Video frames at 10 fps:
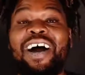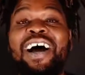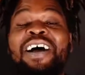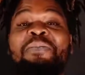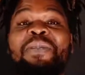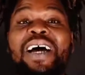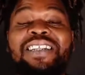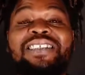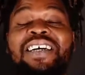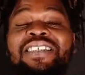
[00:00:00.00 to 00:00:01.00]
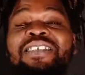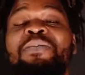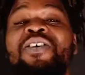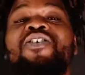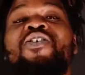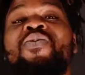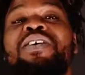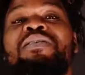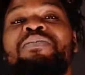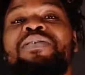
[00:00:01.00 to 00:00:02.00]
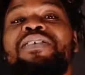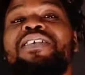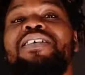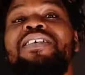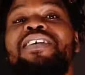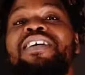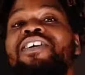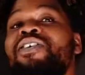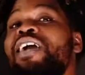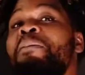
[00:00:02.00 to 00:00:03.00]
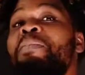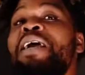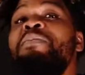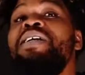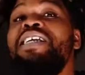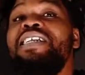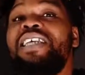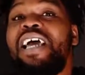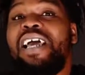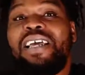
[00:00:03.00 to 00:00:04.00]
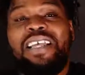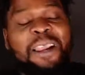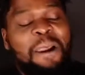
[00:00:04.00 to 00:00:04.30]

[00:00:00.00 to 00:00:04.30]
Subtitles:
I am not touching Miracle Whip. Can't pay me to eat that.